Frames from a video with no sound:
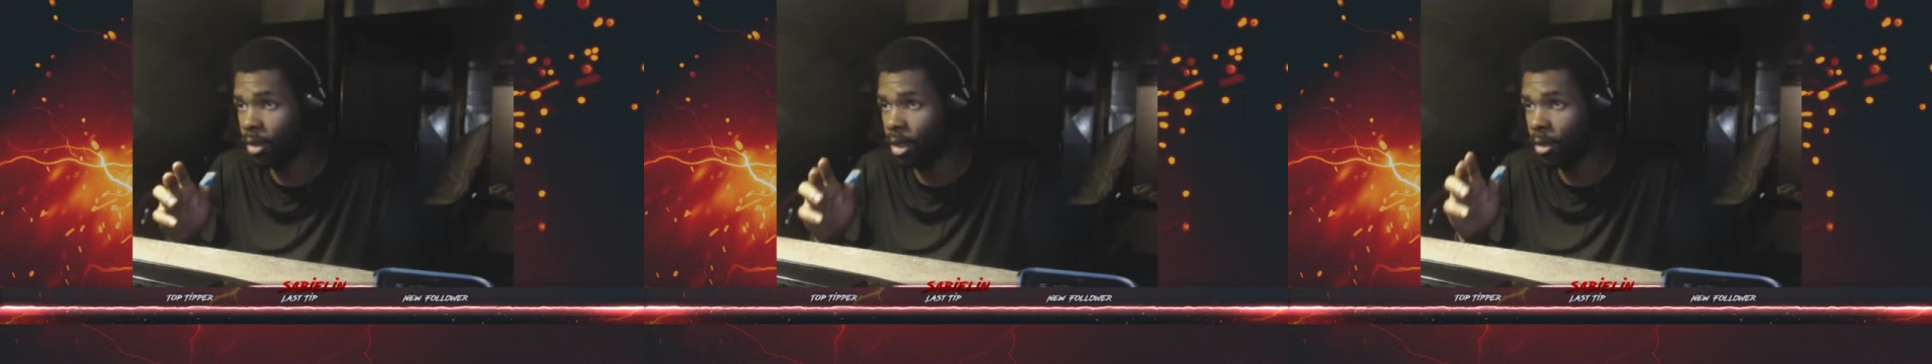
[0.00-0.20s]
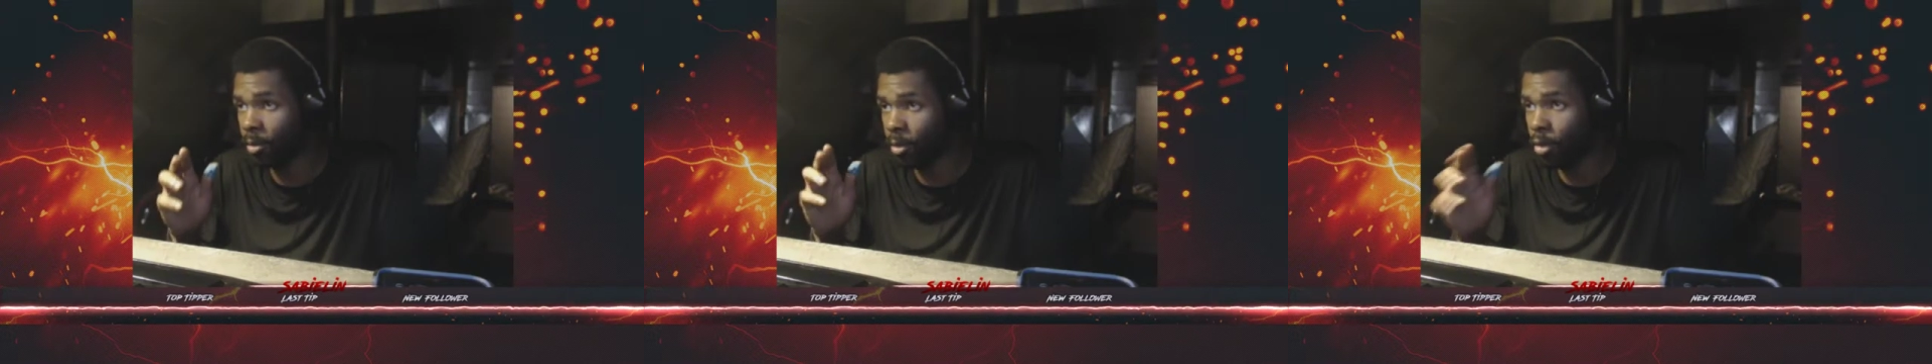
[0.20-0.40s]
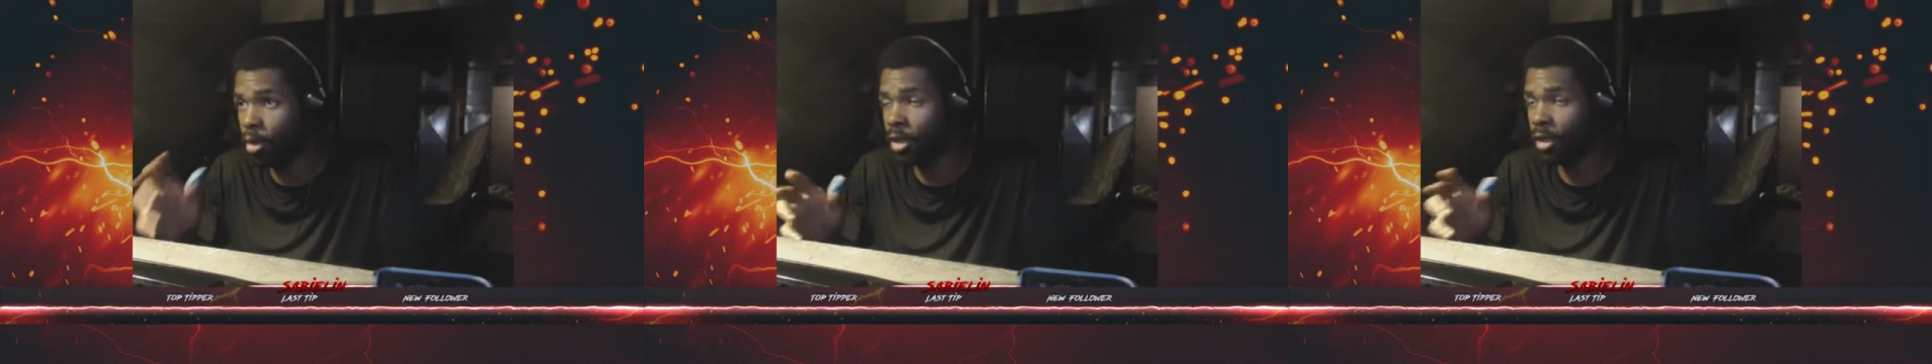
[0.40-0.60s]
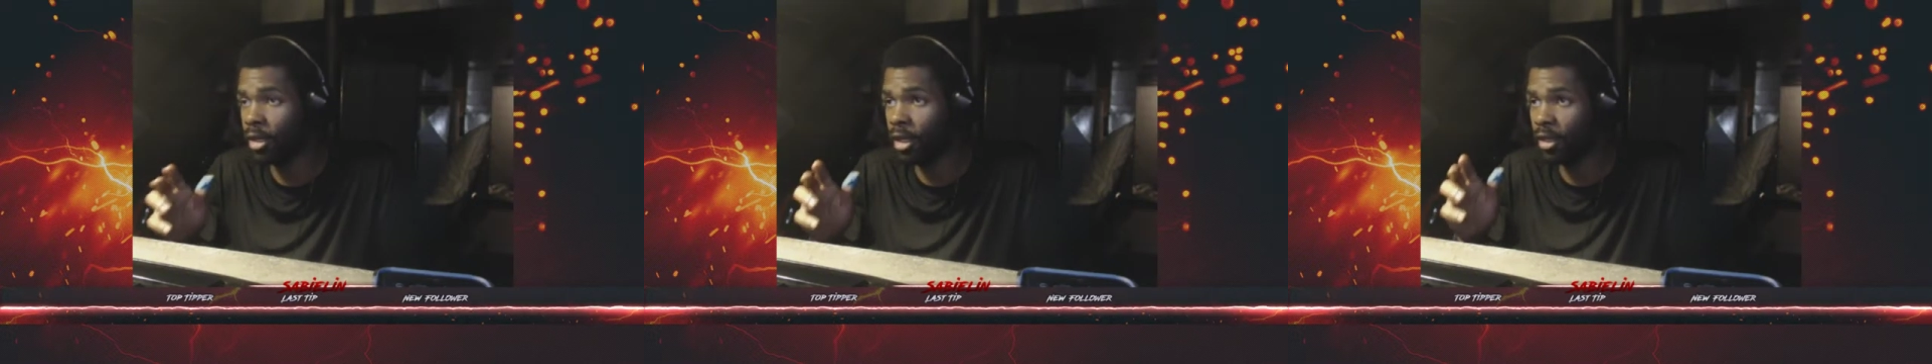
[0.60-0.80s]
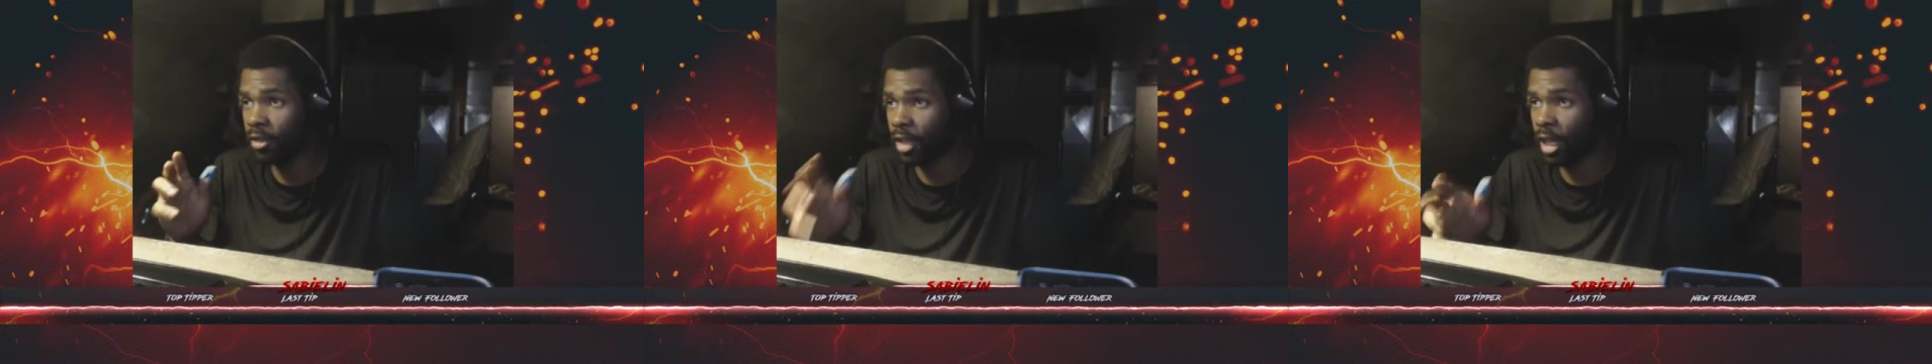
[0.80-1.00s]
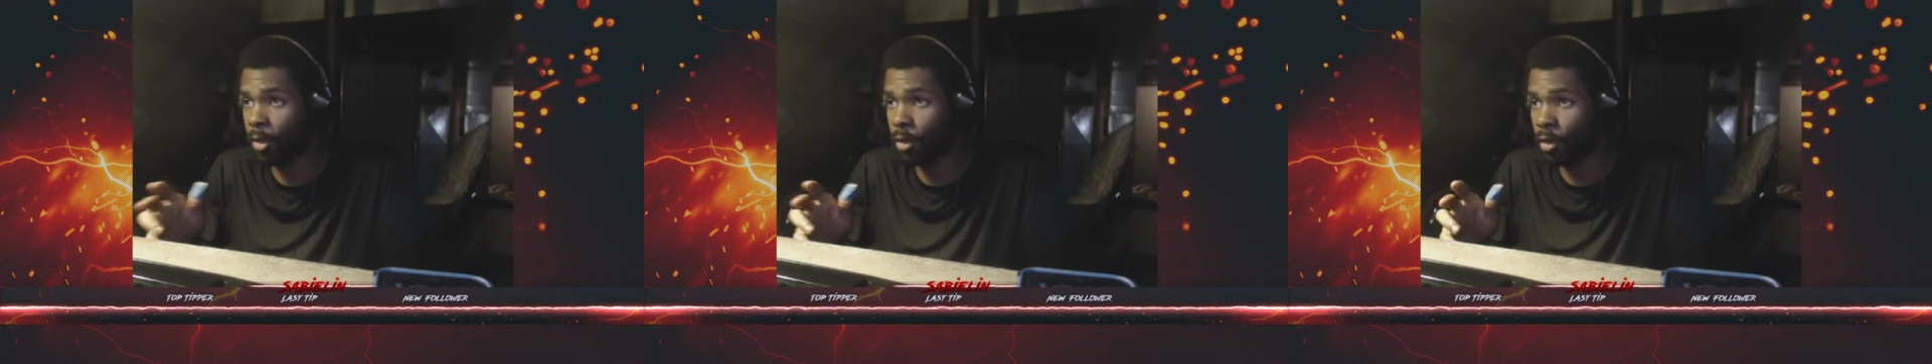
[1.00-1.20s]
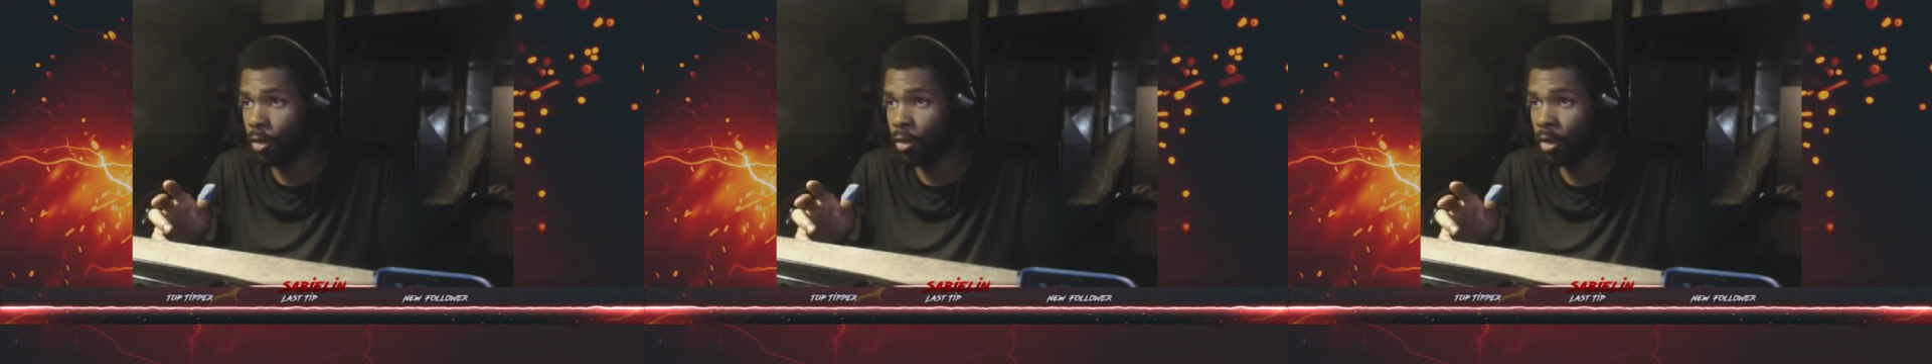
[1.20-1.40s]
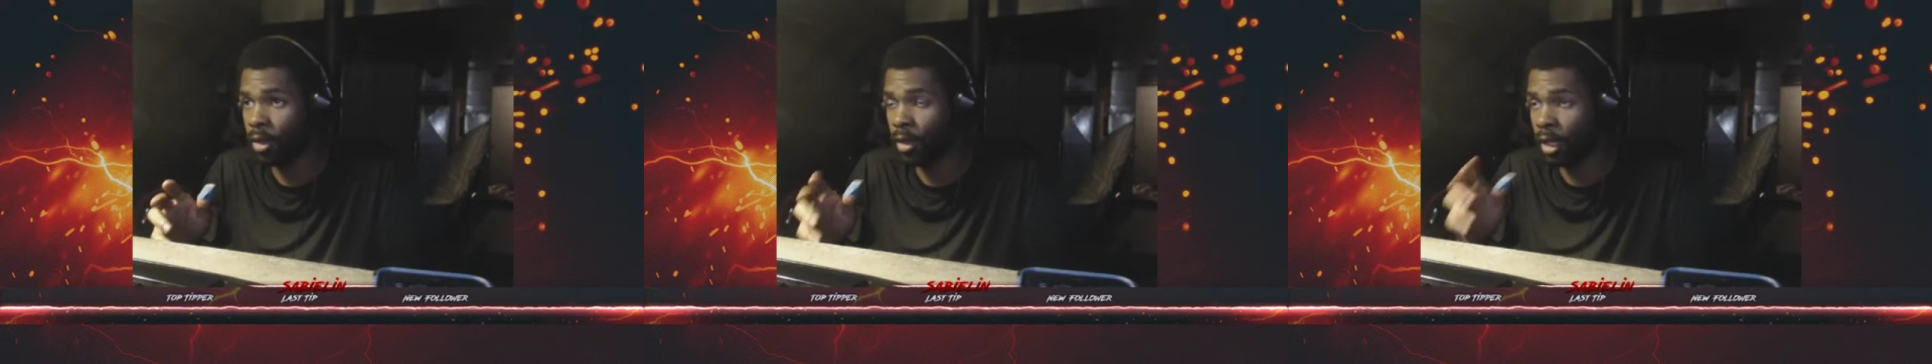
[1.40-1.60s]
and point example